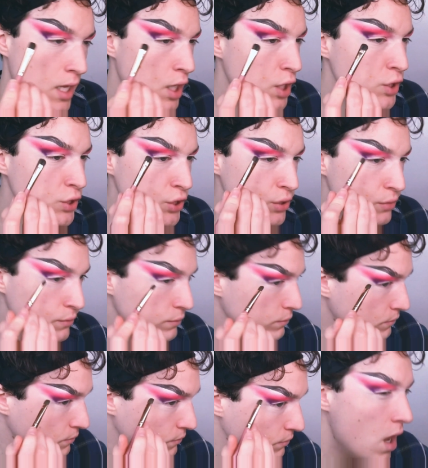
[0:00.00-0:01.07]
shh.
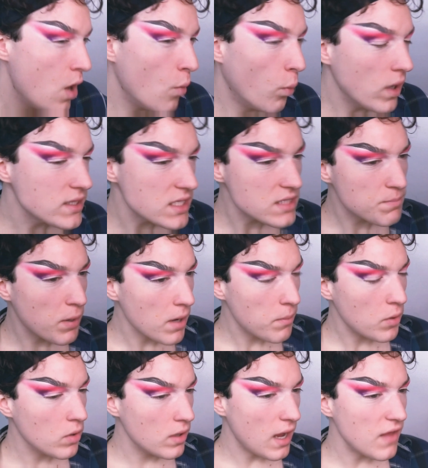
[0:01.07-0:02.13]
What is
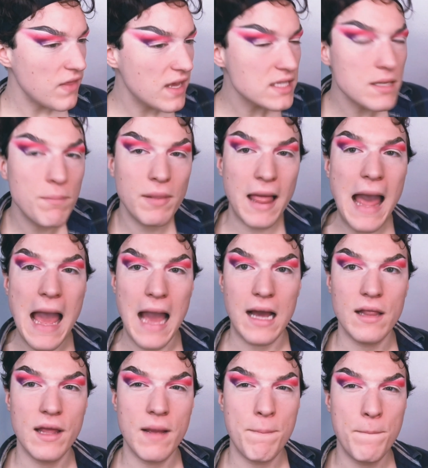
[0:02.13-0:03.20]
purple? I think it's a
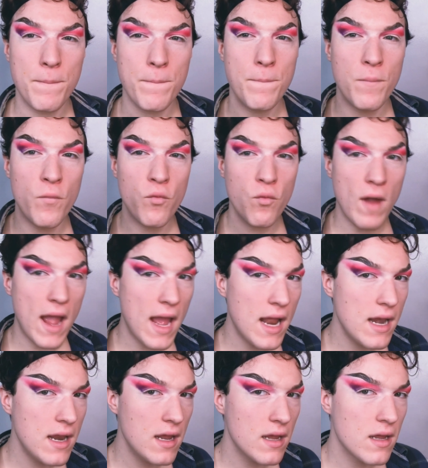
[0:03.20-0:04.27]
black, like red